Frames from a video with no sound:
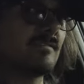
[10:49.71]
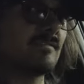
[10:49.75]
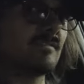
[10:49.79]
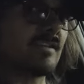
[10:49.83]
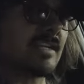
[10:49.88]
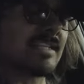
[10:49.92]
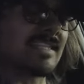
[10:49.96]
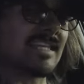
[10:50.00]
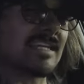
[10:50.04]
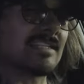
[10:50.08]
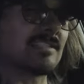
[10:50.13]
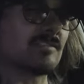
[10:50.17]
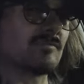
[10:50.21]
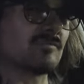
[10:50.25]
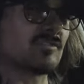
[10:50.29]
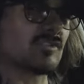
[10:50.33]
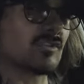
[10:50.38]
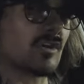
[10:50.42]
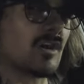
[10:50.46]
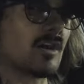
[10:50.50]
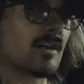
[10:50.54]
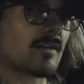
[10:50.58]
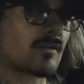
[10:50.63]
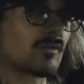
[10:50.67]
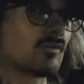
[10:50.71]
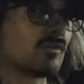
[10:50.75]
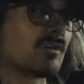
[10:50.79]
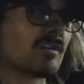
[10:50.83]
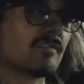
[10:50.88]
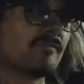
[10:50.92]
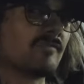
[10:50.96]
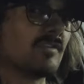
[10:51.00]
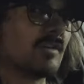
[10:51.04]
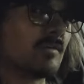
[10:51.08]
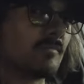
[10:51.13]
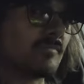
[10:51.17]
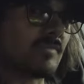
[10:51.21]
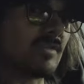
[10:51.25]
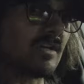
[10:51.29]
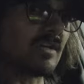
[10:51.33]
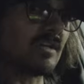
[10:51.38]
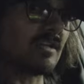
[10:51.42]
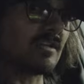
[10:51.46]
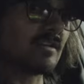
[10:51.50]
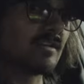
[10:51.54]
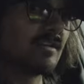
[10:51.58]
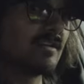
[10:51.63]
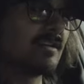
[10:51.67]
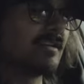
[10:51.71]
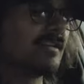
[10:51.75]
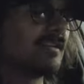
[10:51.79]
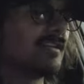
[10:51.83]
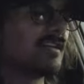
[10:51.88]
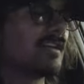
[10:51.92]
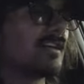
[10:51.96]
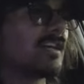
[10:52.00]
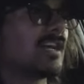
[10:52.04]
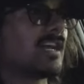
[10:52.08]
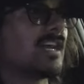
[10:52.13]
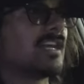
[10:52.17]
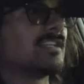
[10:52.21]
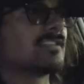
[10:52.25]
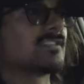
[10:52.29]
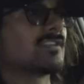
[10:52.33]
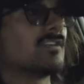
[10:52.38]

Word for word: Like that's a hardcore film thing. Mm-hmm. And